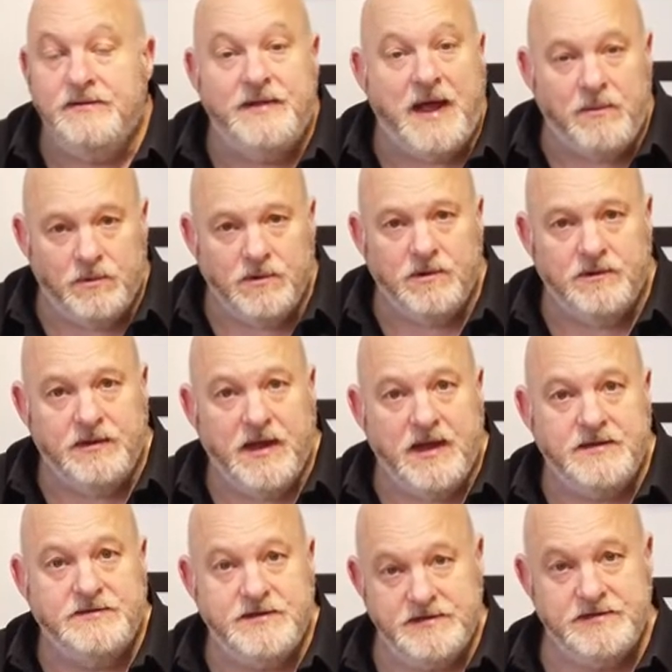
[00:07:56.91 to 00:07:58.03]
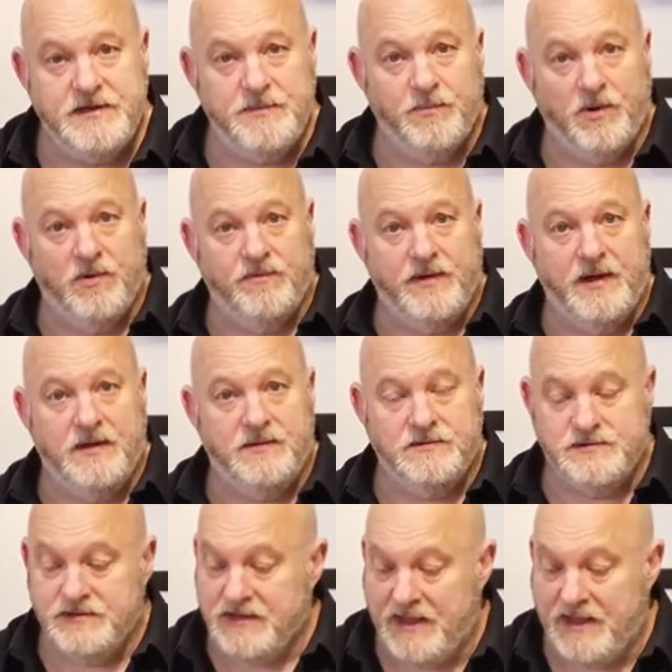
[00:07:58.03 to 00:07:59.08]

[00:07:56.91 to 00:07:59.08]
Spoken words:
download the ICC profiles.